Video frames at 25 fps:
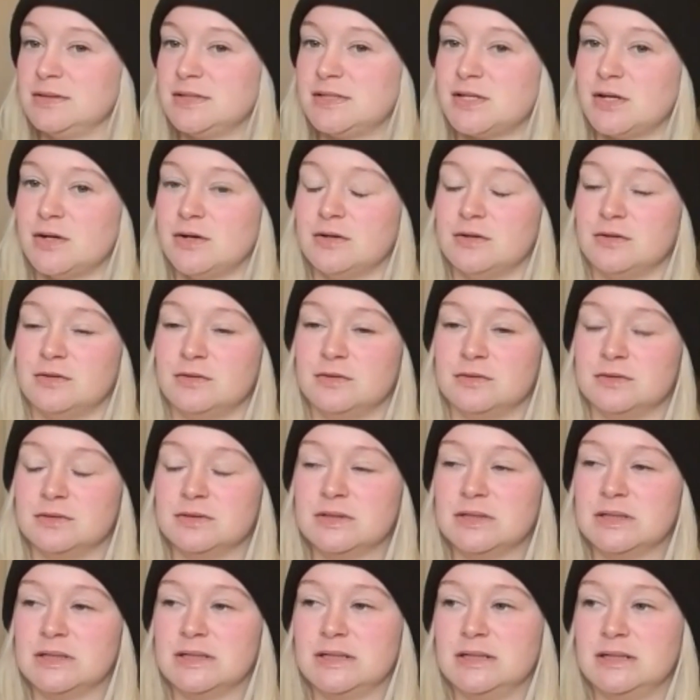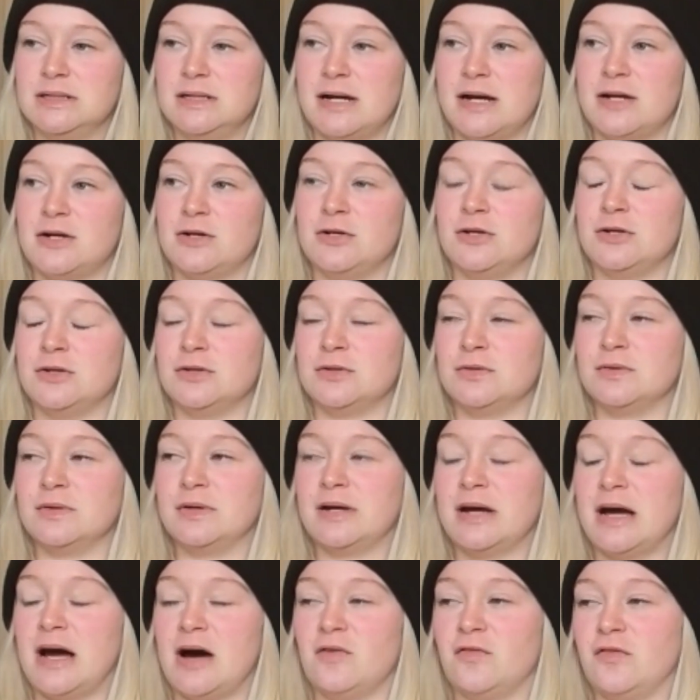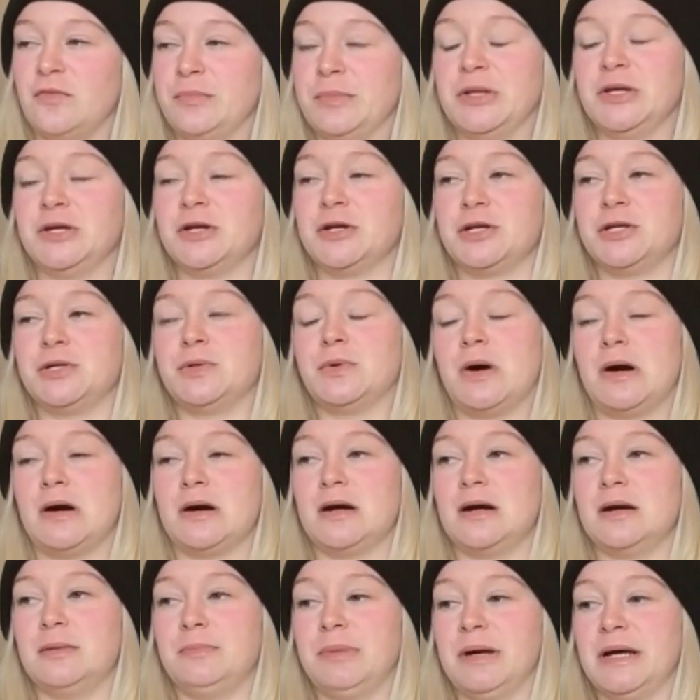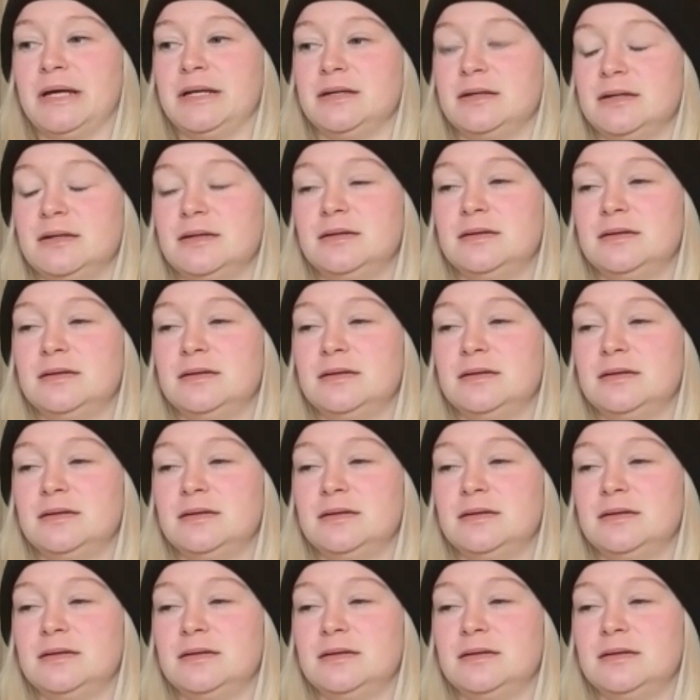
So I don't know how familiar you are, but